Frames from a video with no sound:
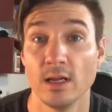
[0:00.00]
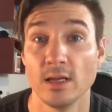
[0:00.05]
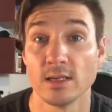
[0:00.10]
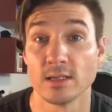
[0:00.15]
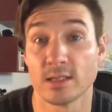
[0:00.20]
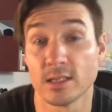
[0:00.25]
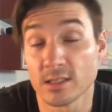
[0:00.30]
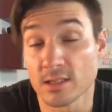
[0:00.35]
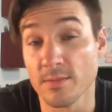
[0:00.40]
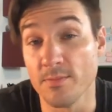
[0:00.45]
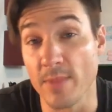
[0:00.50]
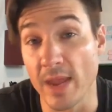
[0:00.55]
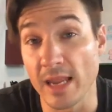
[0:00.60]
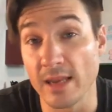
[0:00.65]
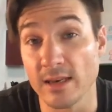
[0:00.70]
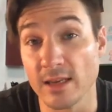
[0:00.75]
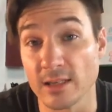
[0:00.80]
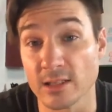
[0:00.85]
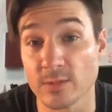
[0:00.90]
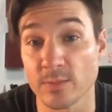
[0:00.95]
System
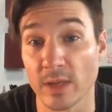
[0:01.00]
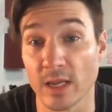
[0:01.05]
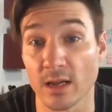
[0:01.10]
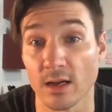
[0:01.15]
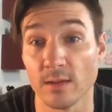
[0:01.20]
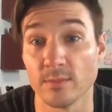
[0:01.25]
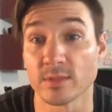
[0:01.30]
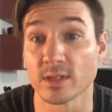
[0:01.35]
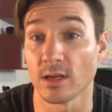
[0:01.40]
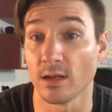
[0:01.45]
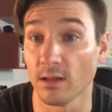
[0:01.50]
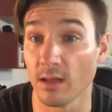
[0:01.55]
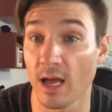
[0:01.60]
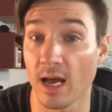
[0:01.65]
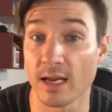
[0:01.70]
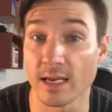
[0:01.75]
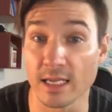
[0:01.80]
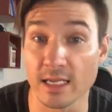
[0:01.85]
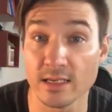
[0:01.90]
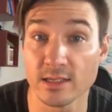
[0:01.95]
maintenance becomes a
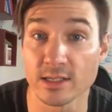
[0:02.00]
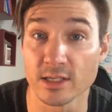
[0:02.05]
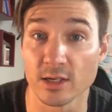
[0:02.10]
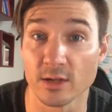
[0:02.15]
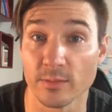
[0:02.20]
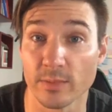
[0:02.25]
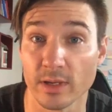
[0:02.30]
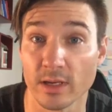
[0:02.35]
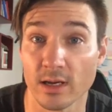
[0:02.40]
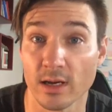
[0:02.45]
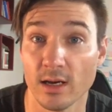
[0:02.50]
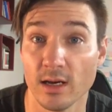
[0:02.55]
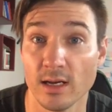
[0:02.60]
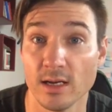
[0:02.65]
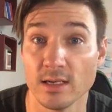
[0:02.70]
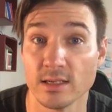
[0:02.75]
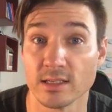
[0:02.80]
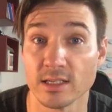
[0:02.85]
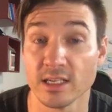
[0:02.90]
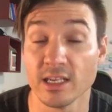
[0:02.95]
lot easier because